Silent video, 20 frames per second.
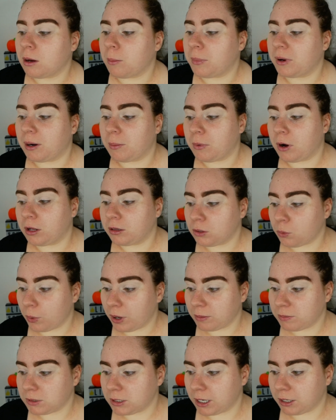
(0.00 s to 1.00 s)
But I'm on the
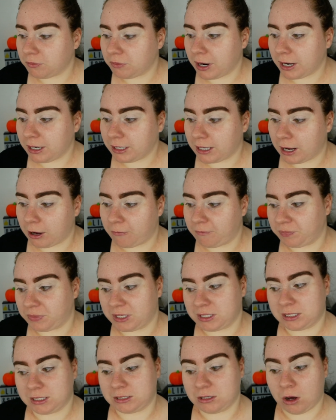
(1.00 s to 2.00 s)
website right now. It
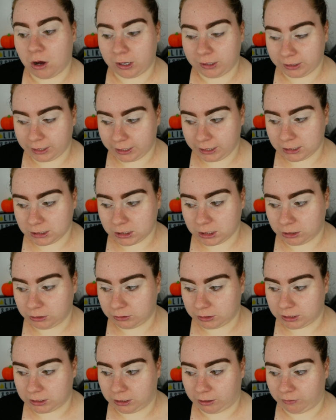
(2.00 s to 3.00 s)
says online
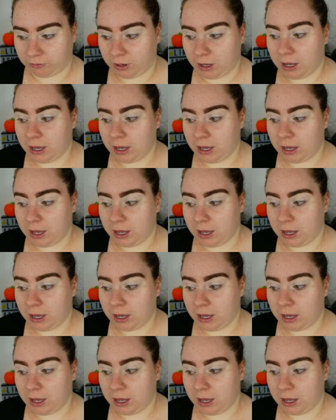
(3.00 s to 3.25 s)
exclusive.